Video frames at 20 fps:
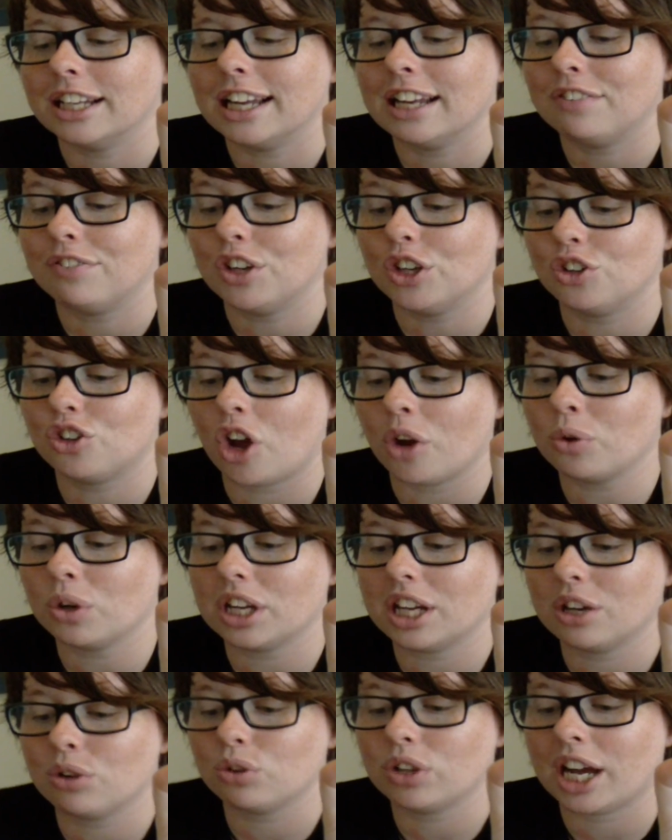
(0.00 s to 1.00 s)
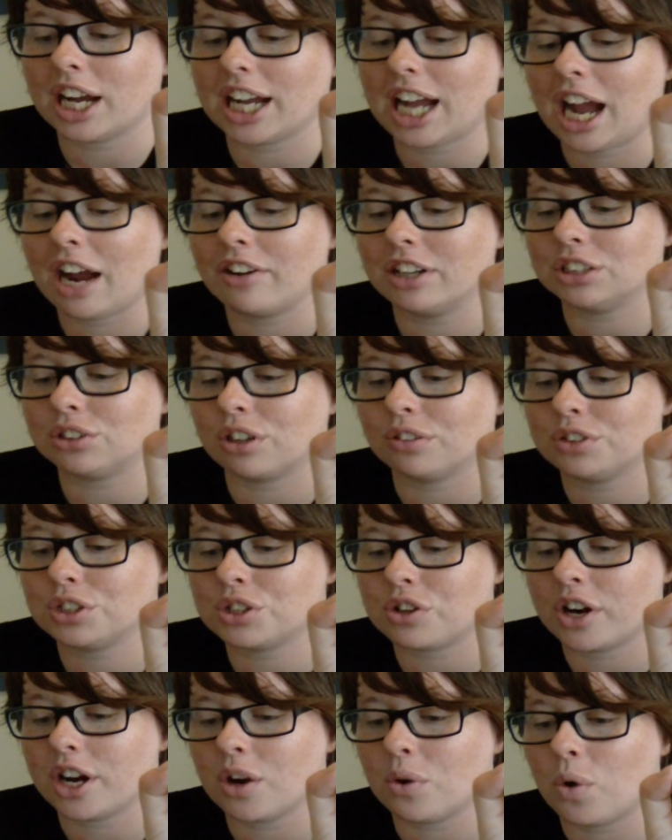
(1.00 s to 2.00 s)
If you don't kill that character off
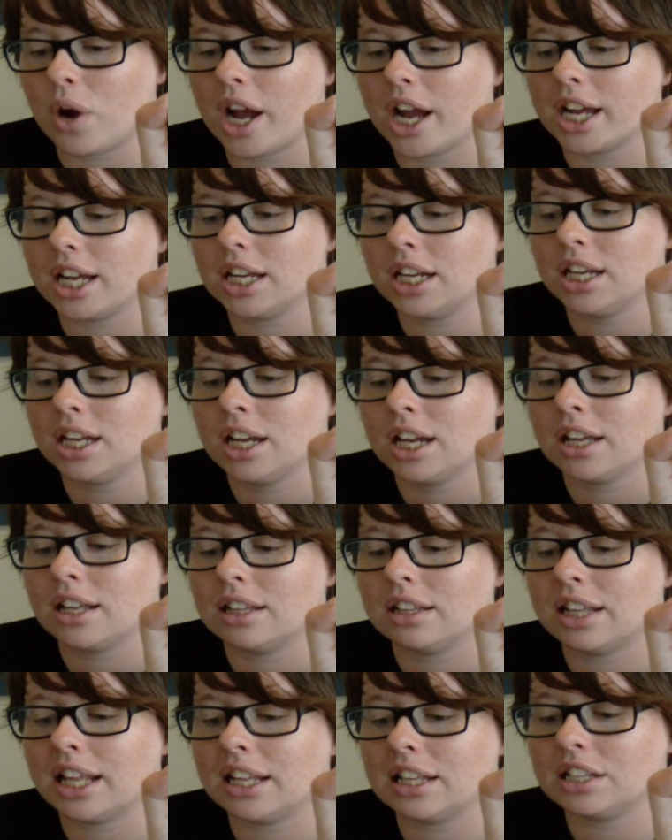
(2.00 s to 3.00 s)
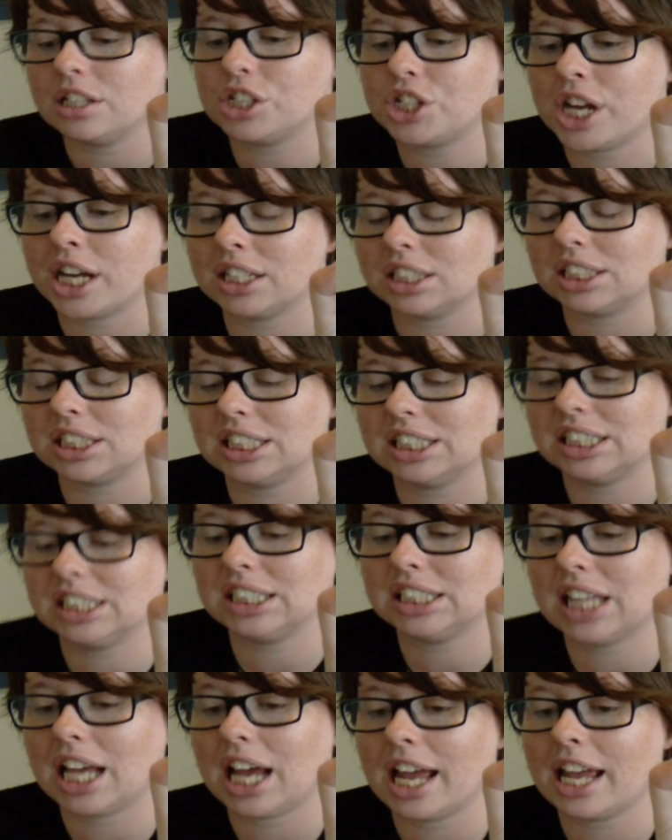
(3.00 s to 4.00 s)
straight away, then there's chances
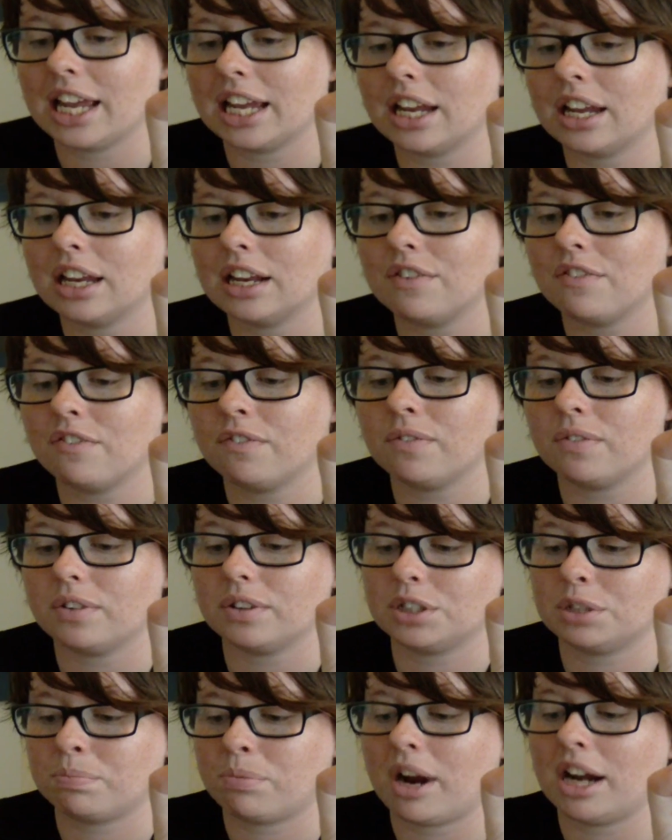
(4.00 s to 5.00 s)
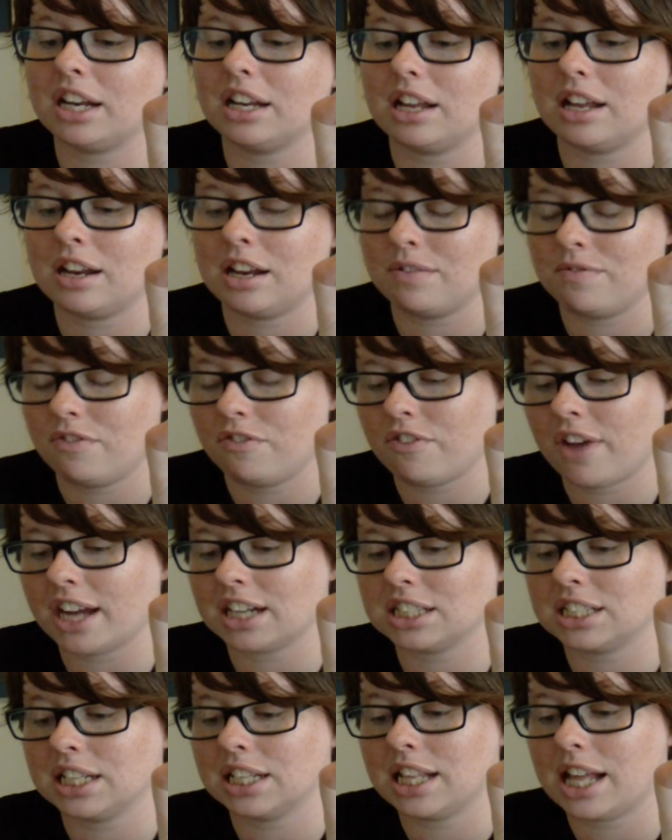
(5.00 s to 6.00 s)
is that it can spread and
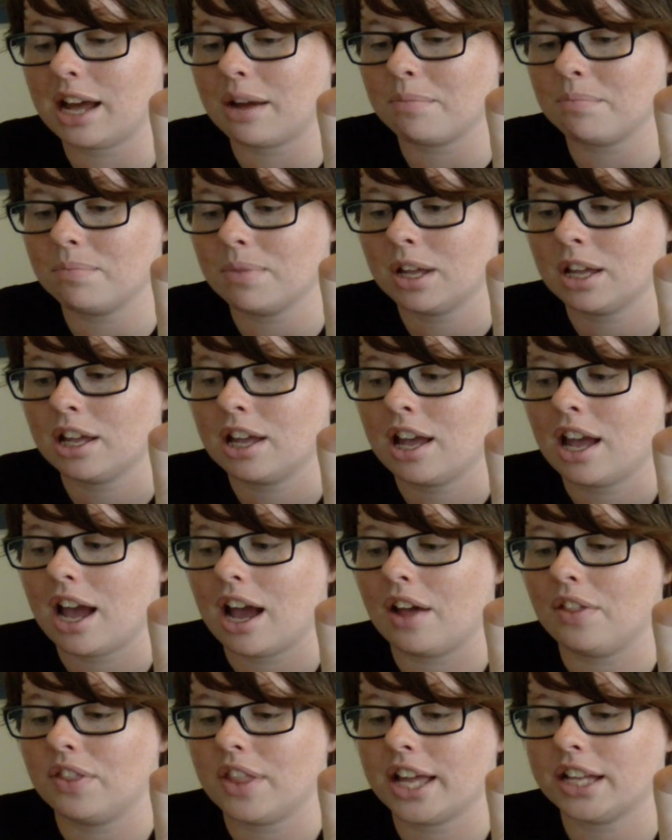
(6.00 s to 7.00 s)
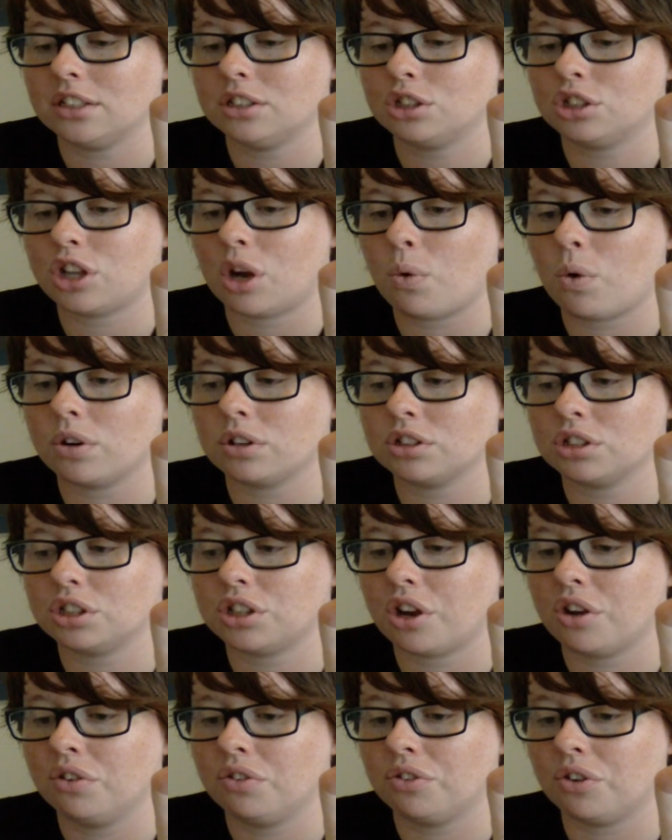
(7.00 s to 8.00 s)
infect to them, and then so on and
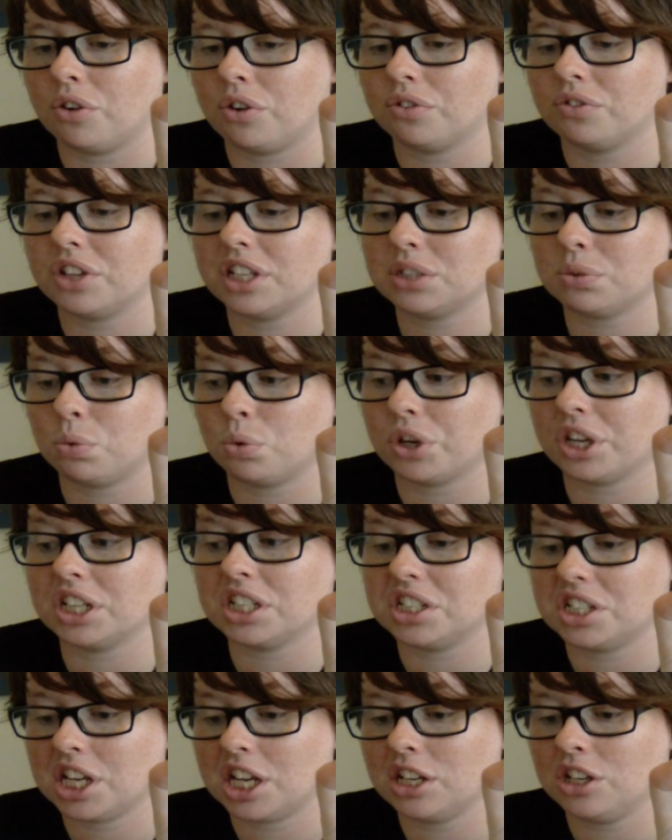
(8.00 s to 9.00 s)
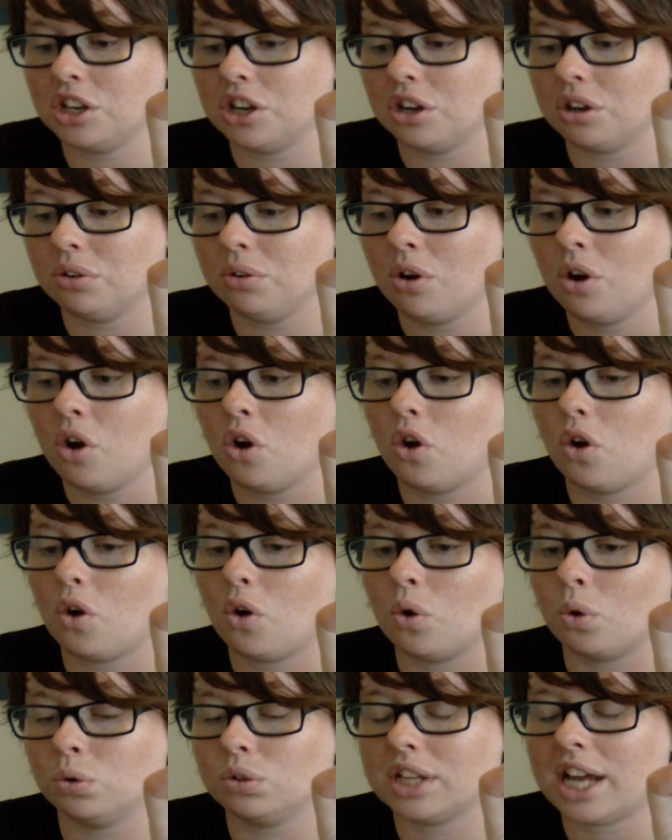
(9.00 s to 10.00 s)
so forth. This will continue
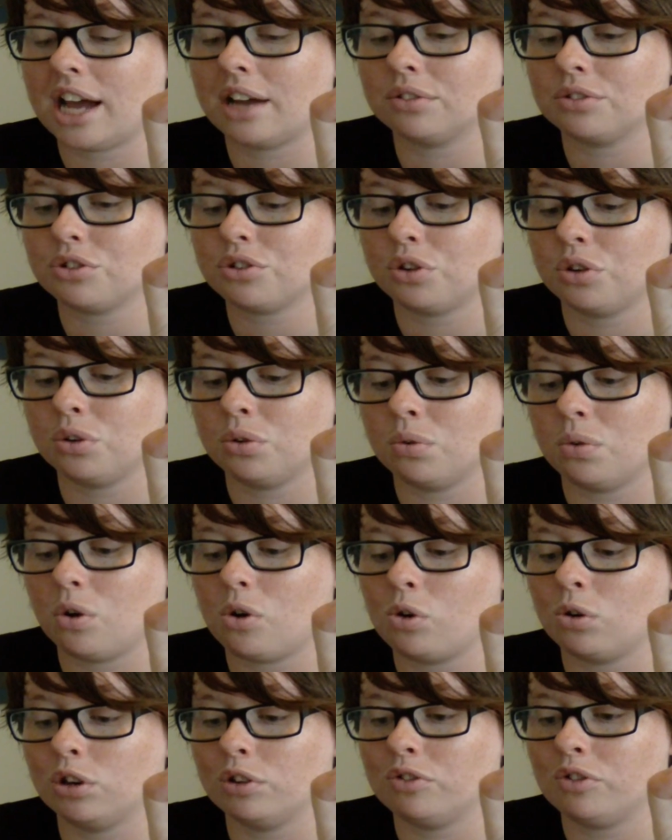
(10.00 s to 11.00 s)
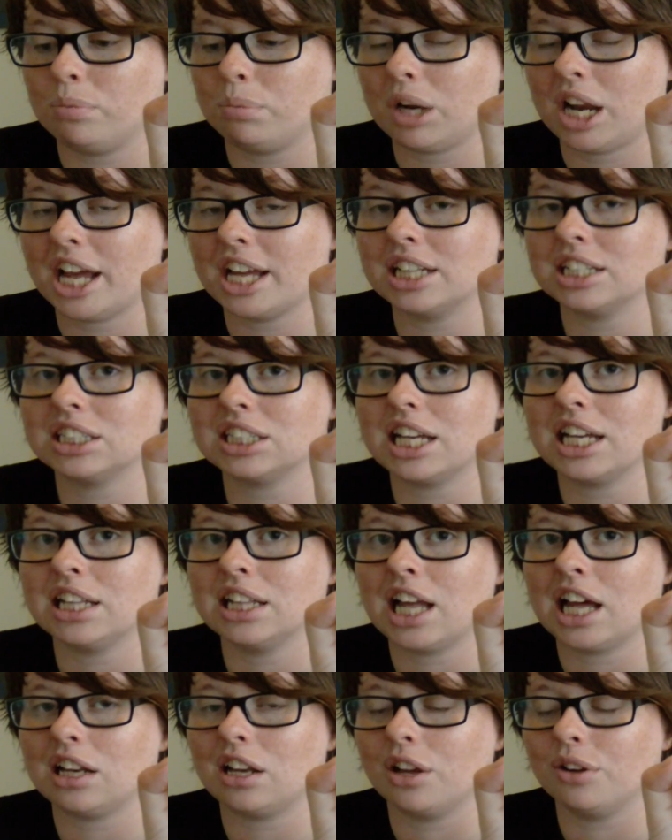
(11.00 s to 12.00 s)
all down to all of the players
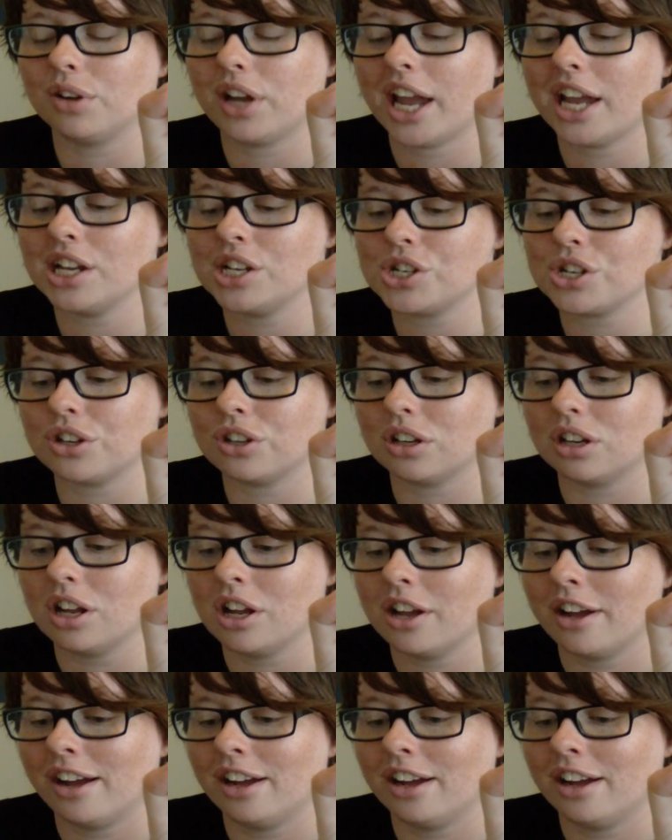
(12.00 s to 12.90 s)
in that location.